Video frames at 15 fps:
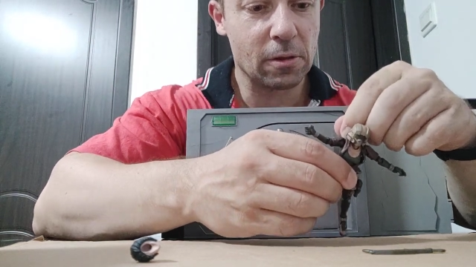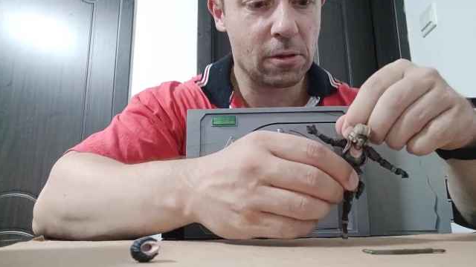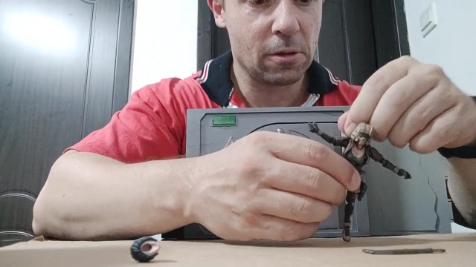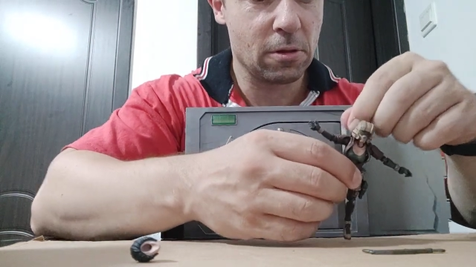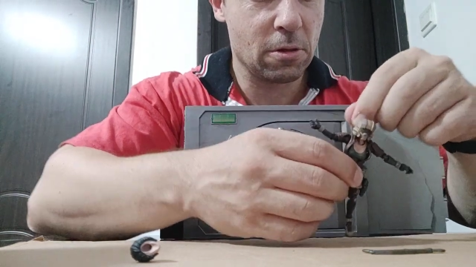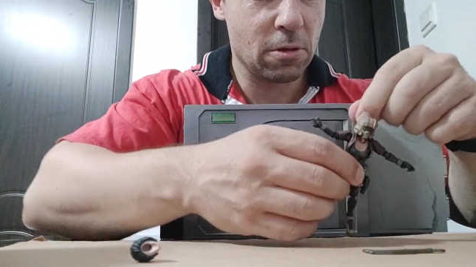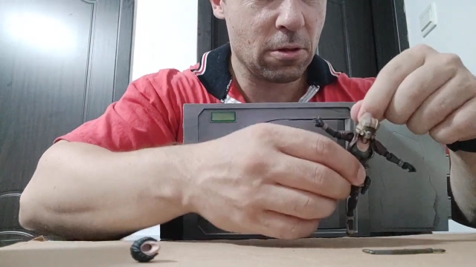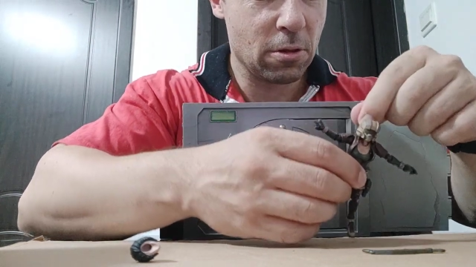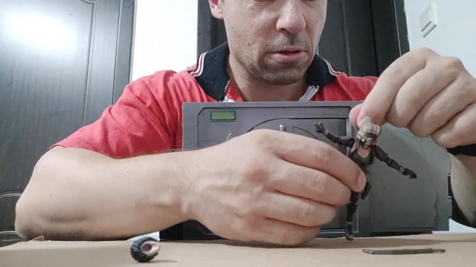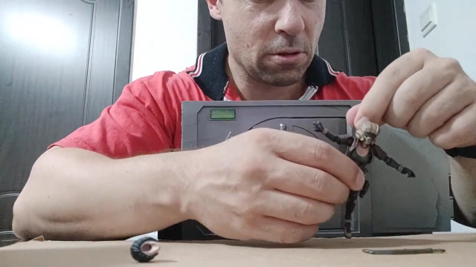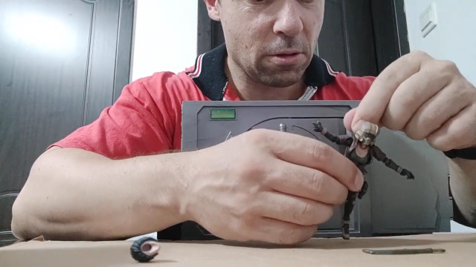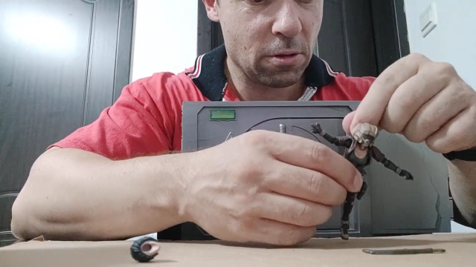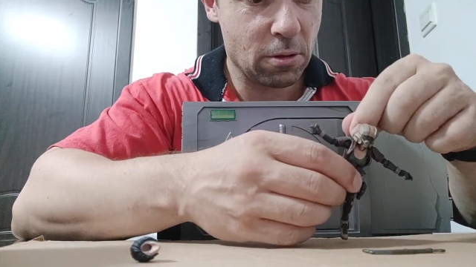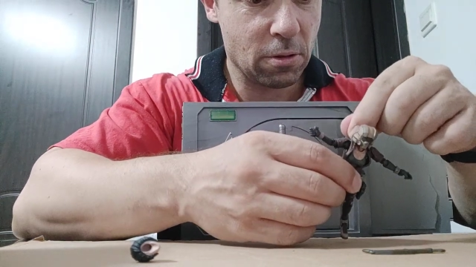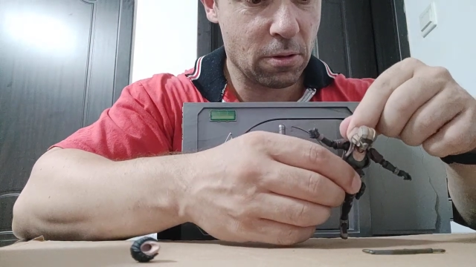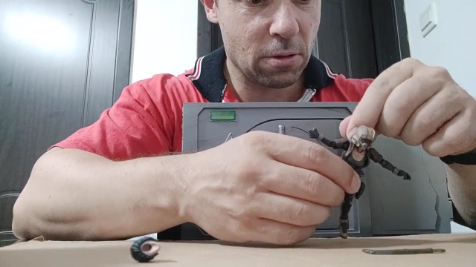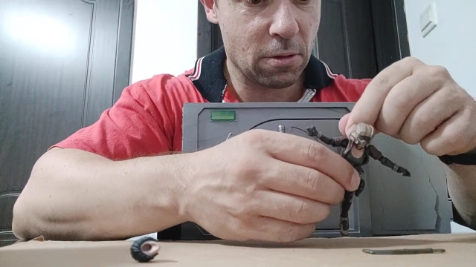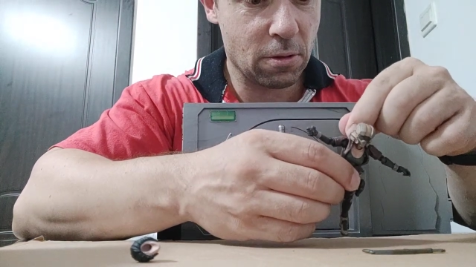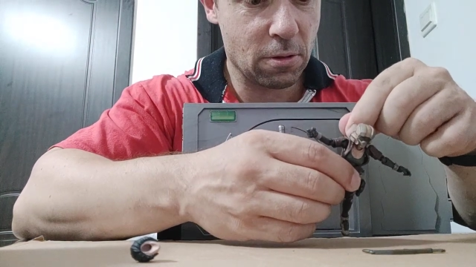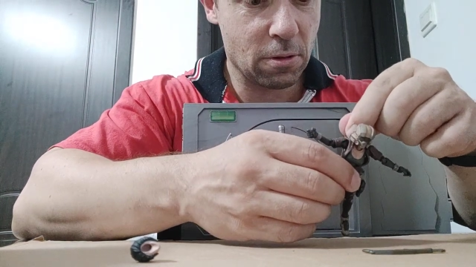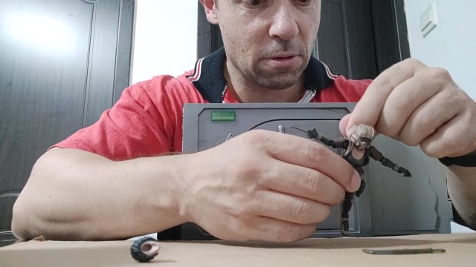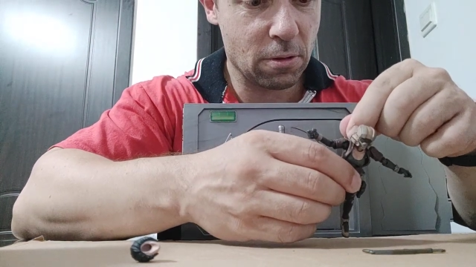
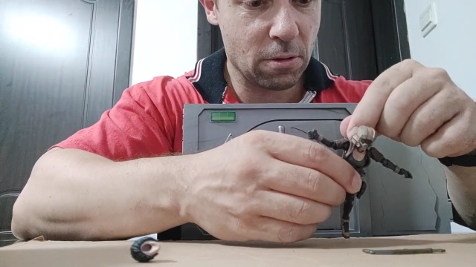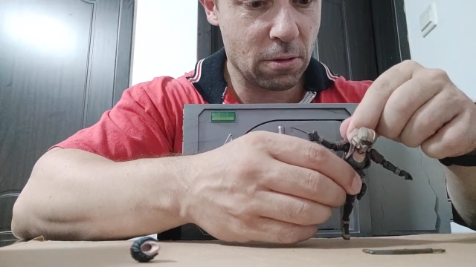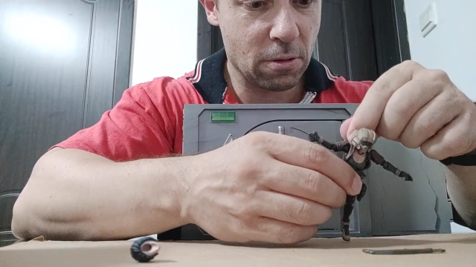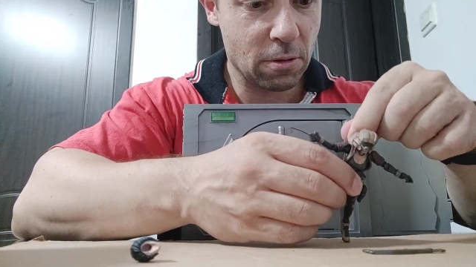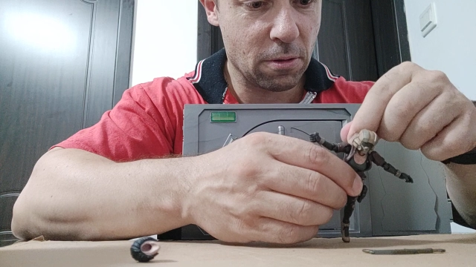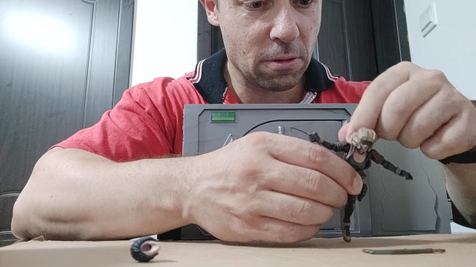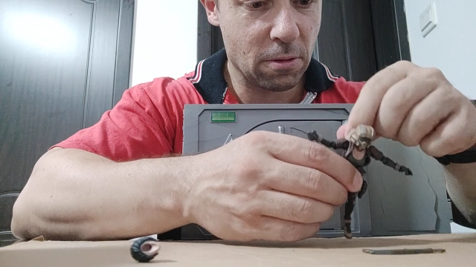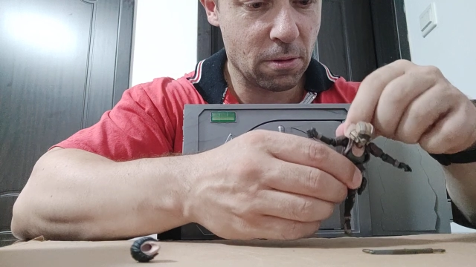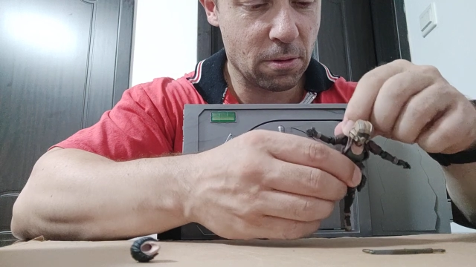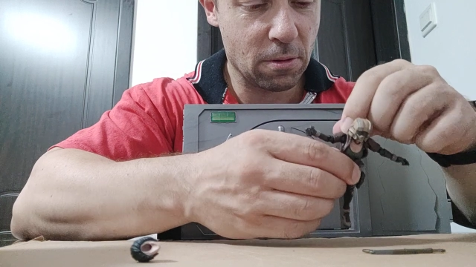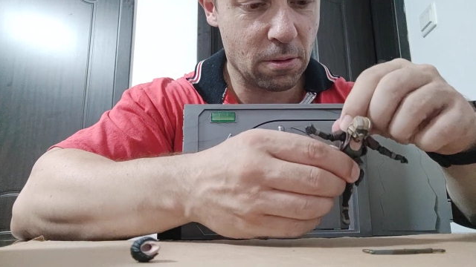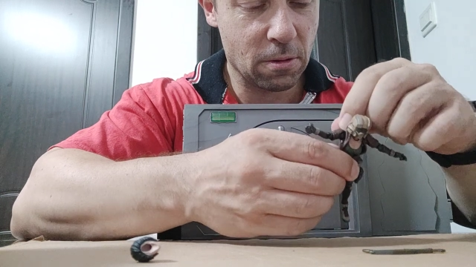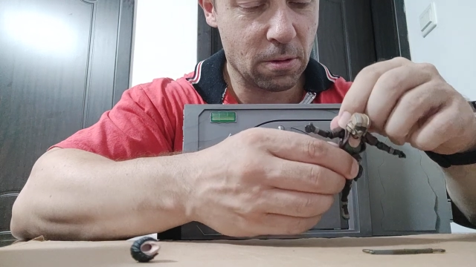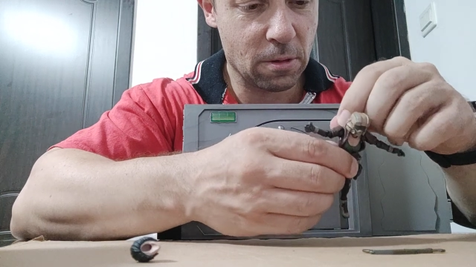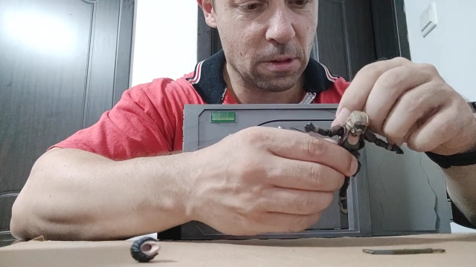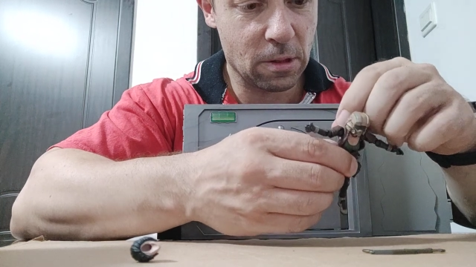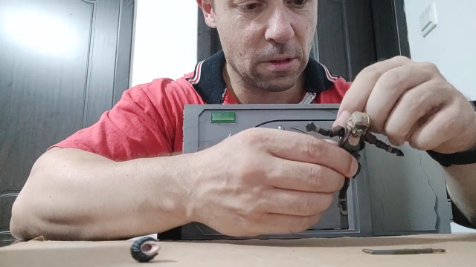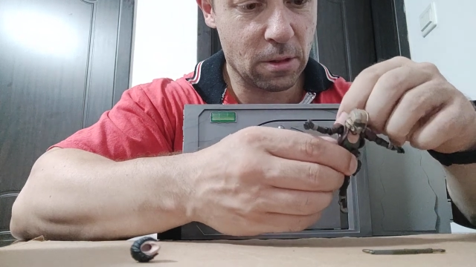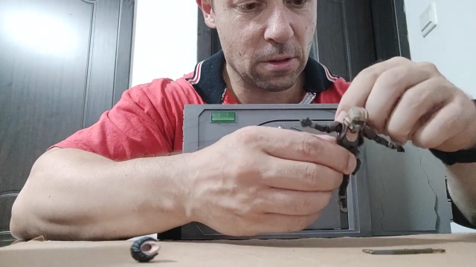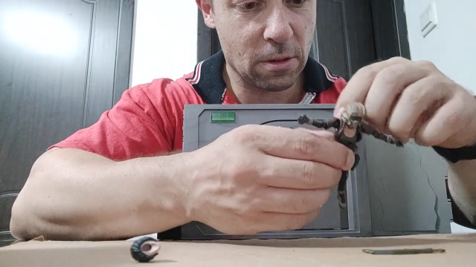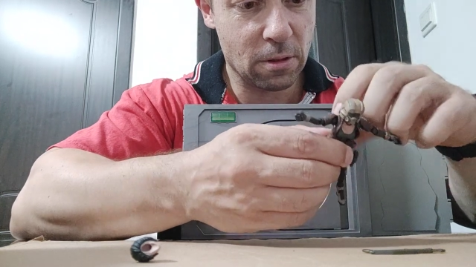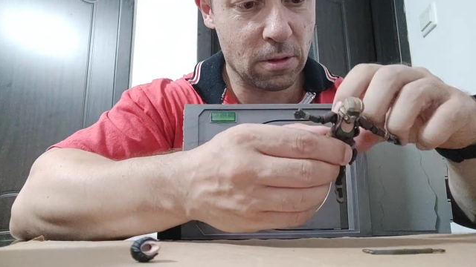
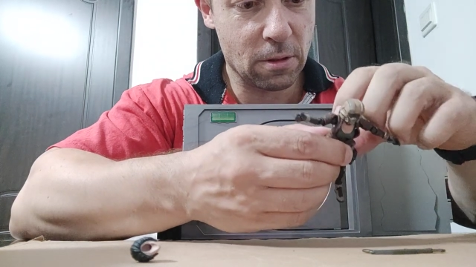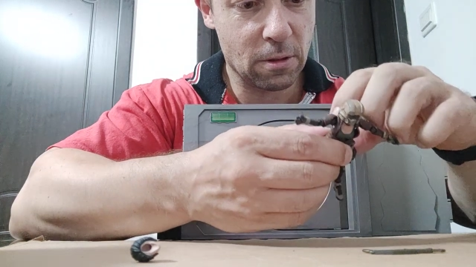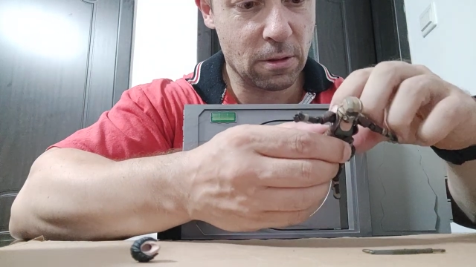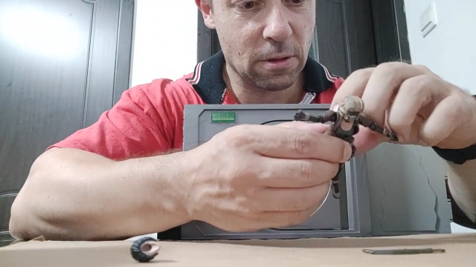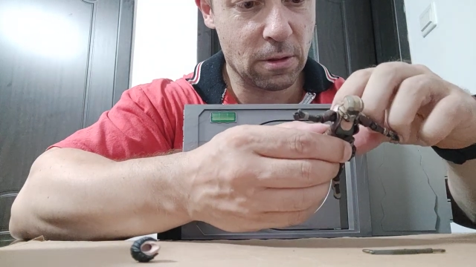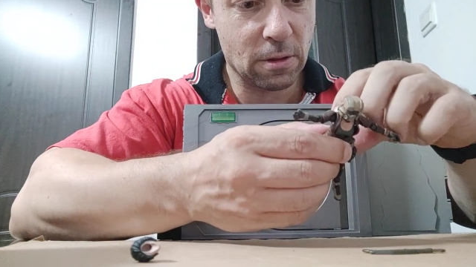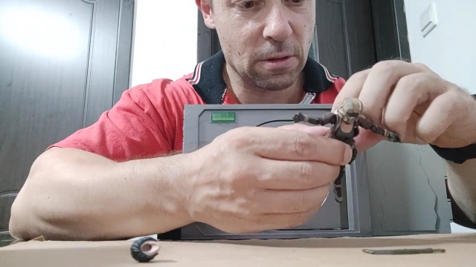Nothing is said.